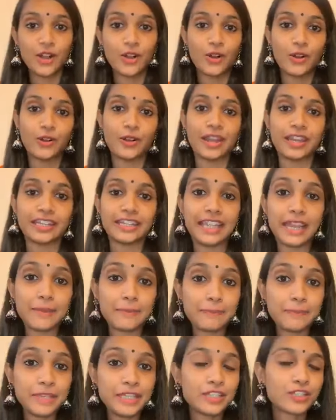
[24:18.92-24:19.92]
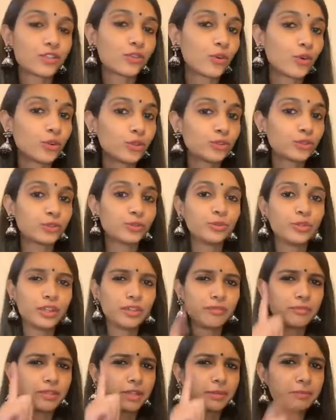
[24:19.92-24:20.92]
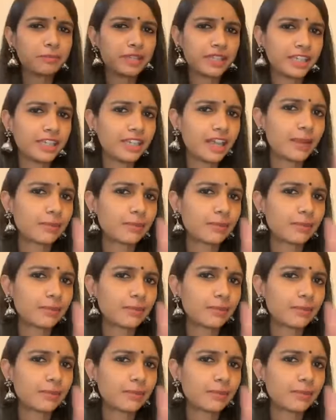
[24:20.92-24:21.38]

Alright, let me scroll through. Give me a minute.